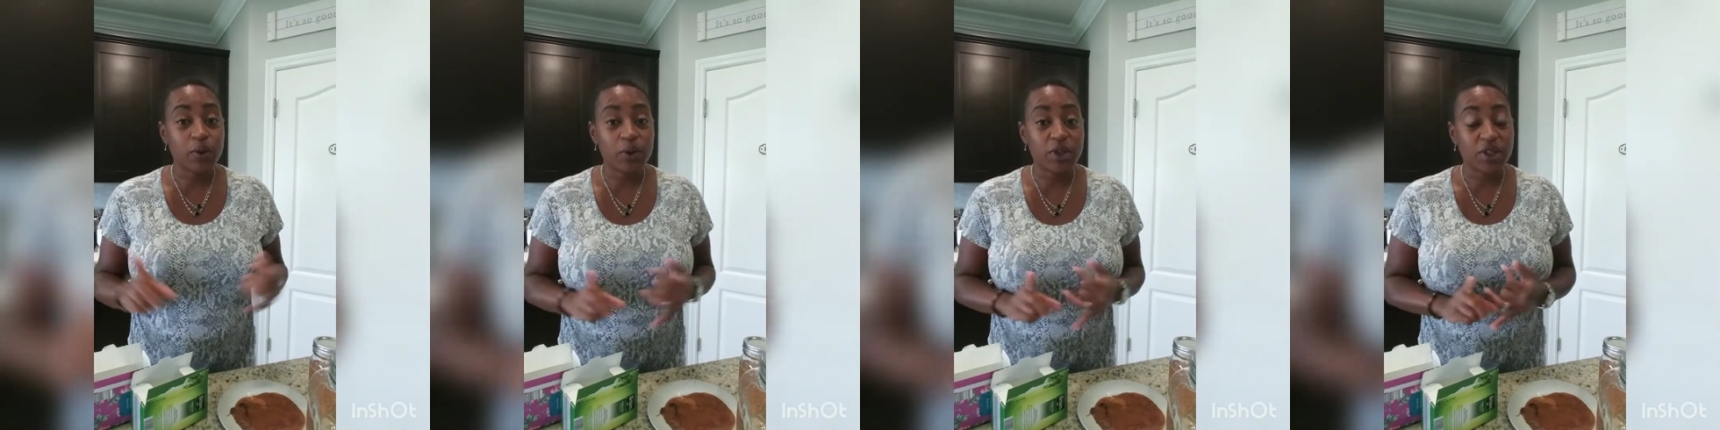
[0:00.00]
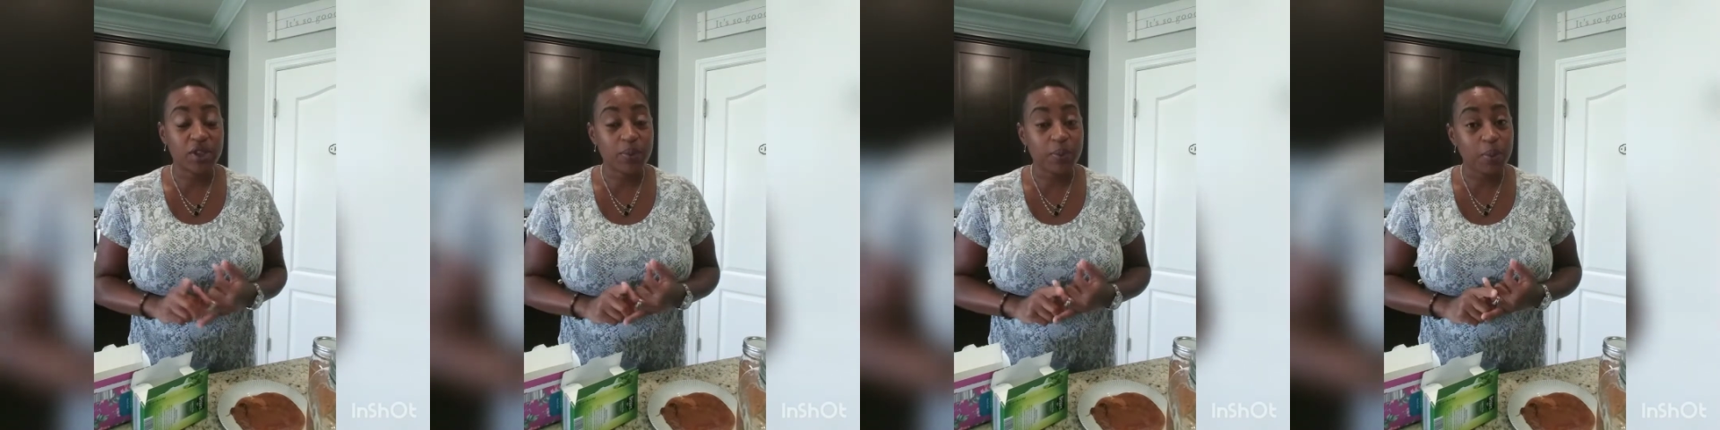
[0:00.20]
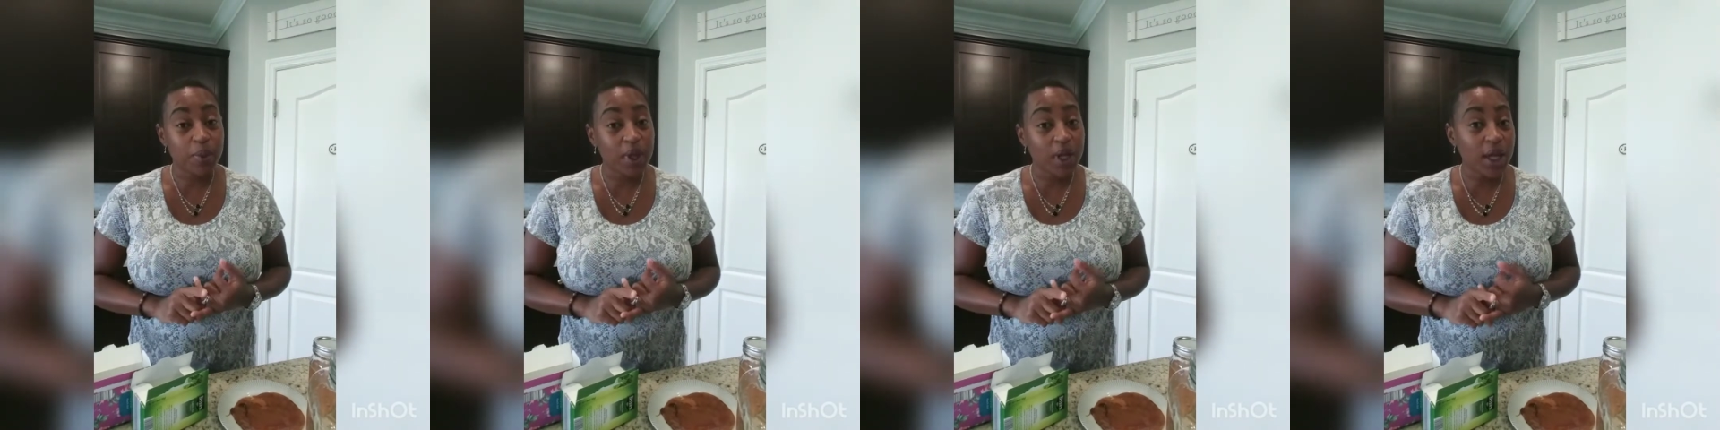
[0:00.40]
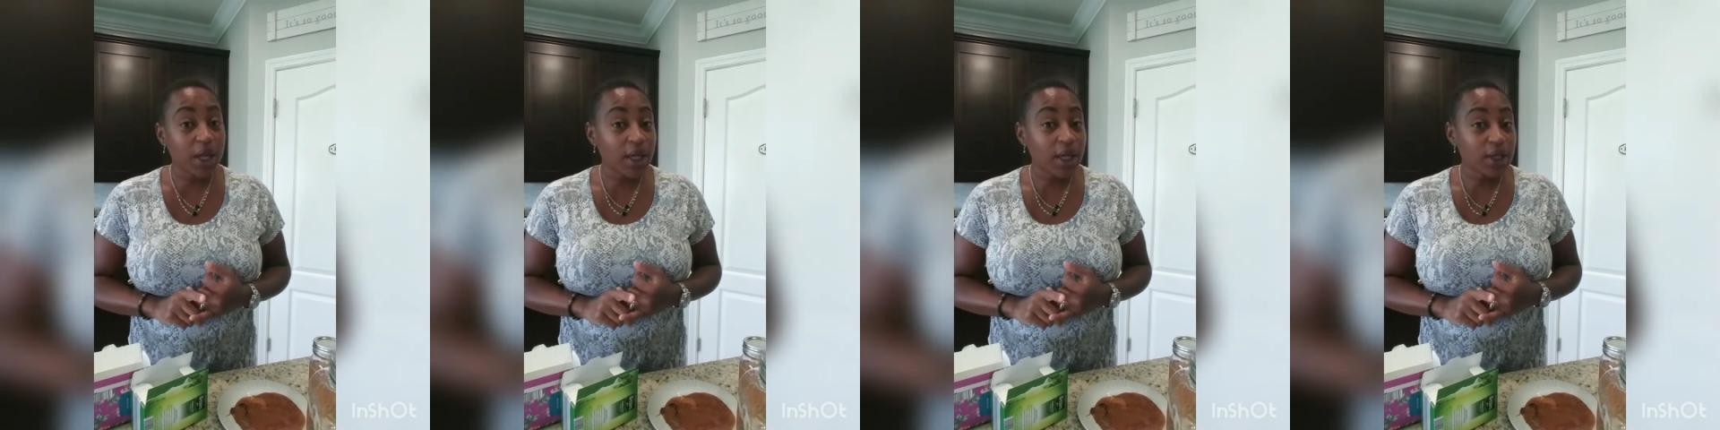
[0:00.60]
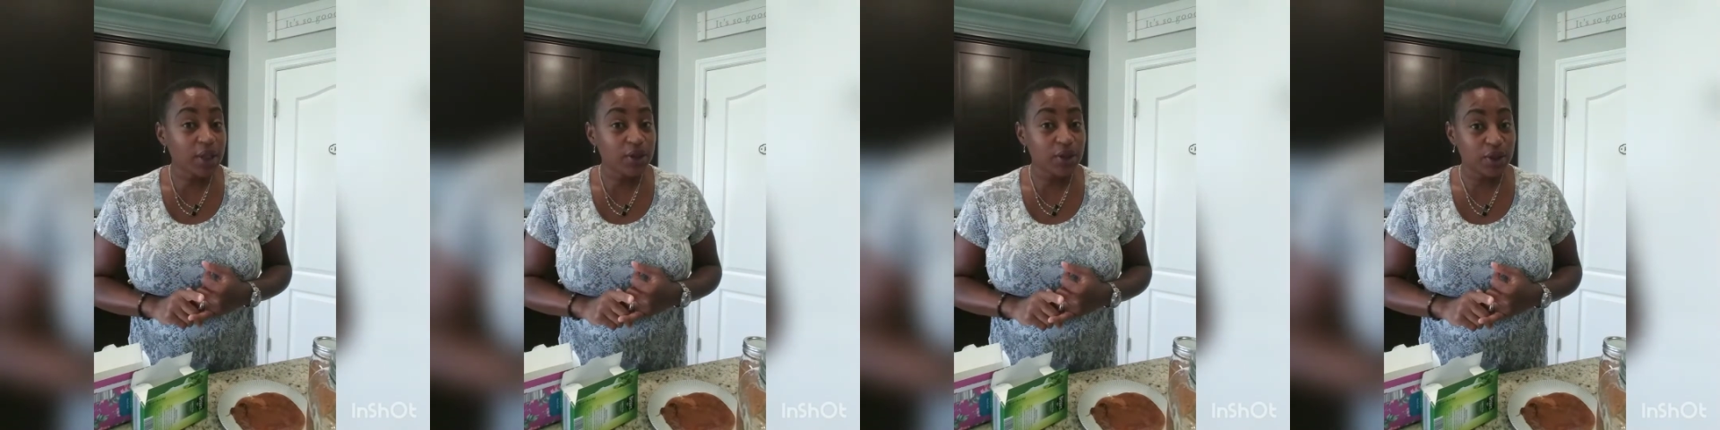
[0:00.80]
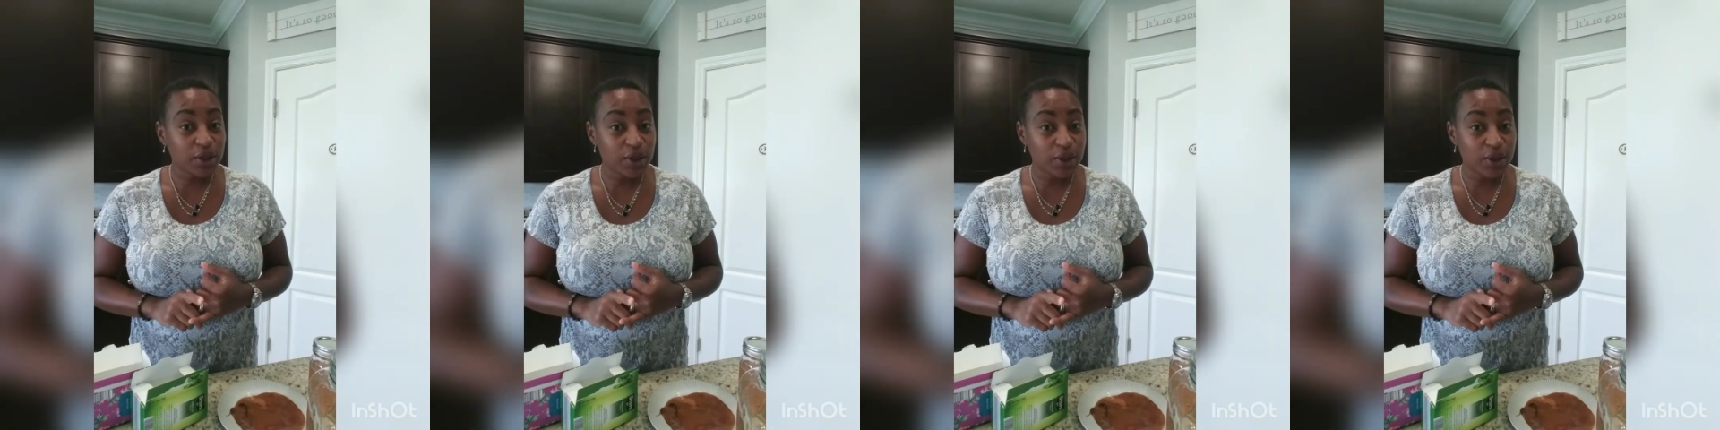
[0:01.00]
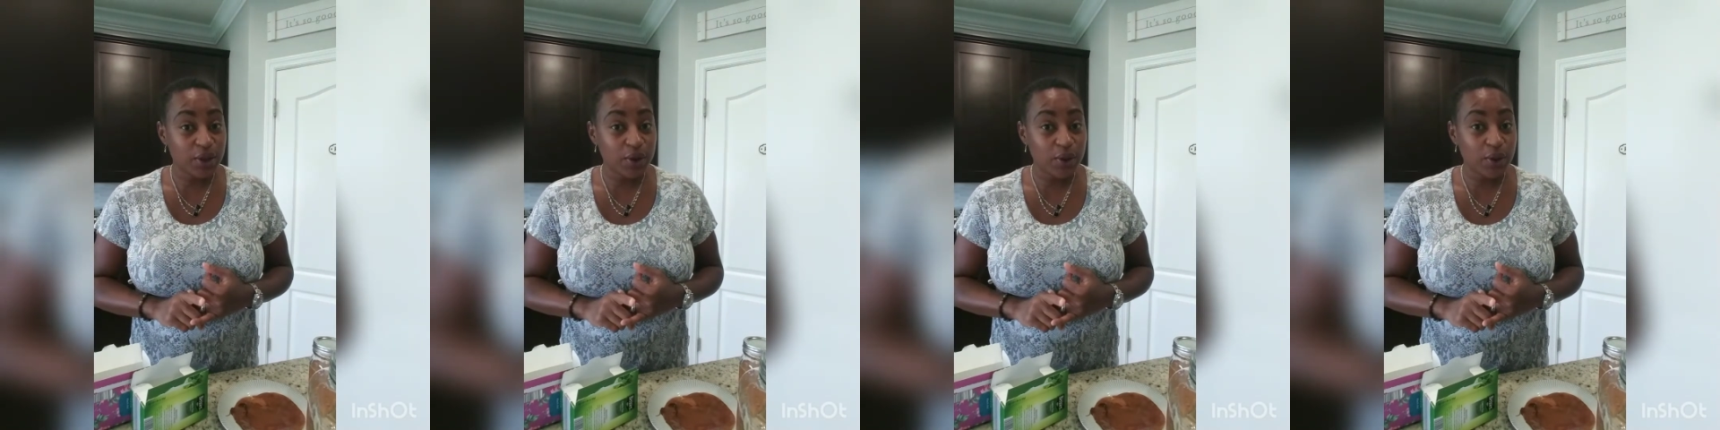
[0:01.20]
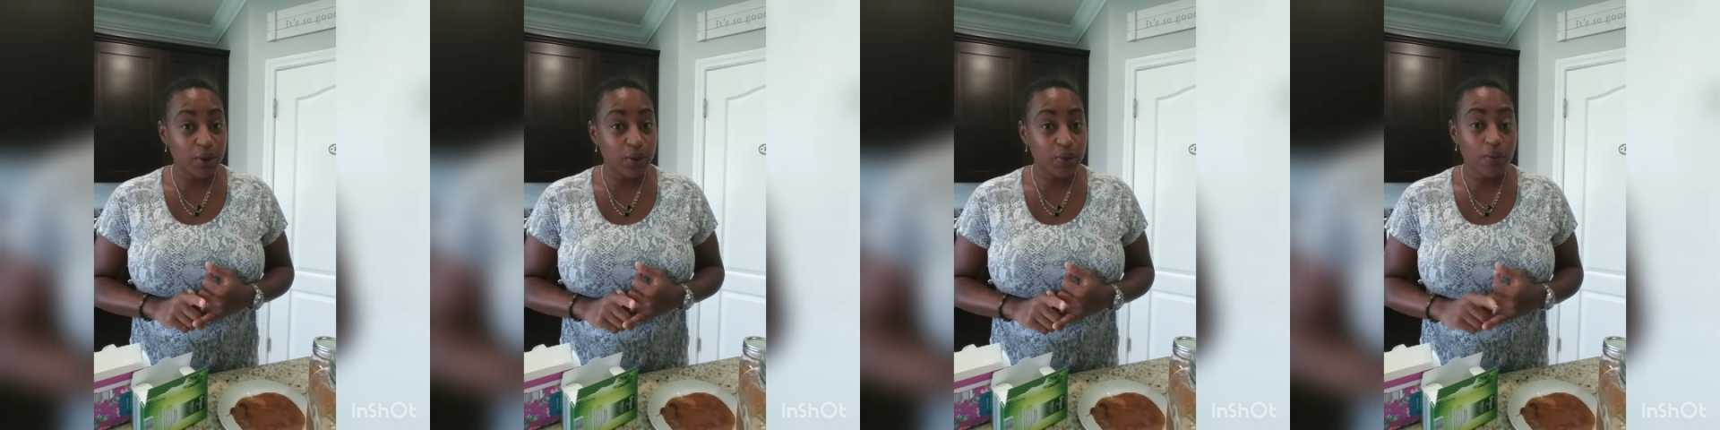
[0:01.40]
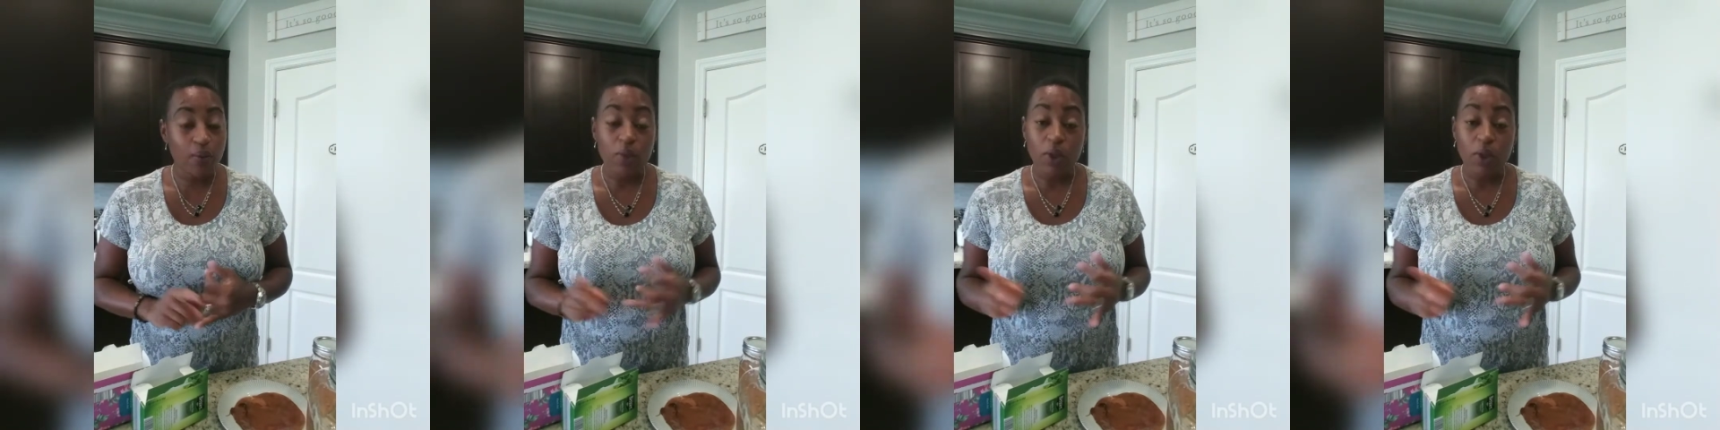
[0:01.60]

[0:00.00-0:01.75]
explain to you